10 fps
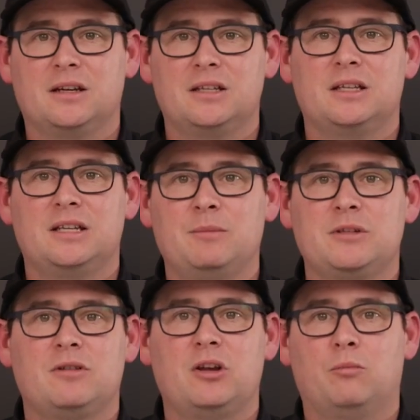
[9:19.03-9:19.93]
studies to
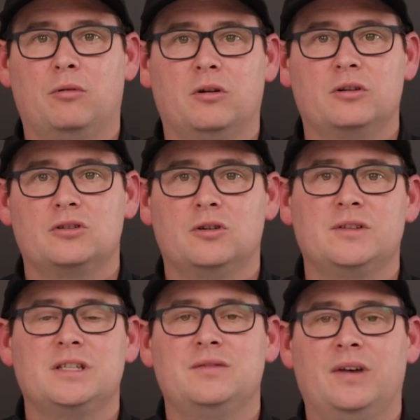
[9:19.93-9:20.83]
demonstrate your product or
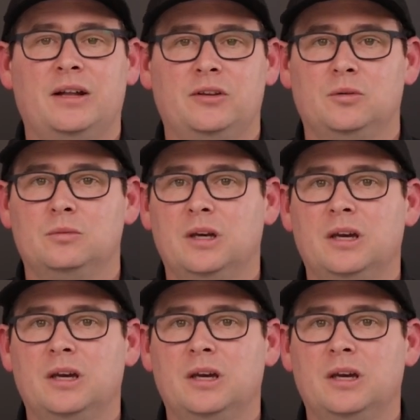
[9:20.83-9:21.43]
service's value.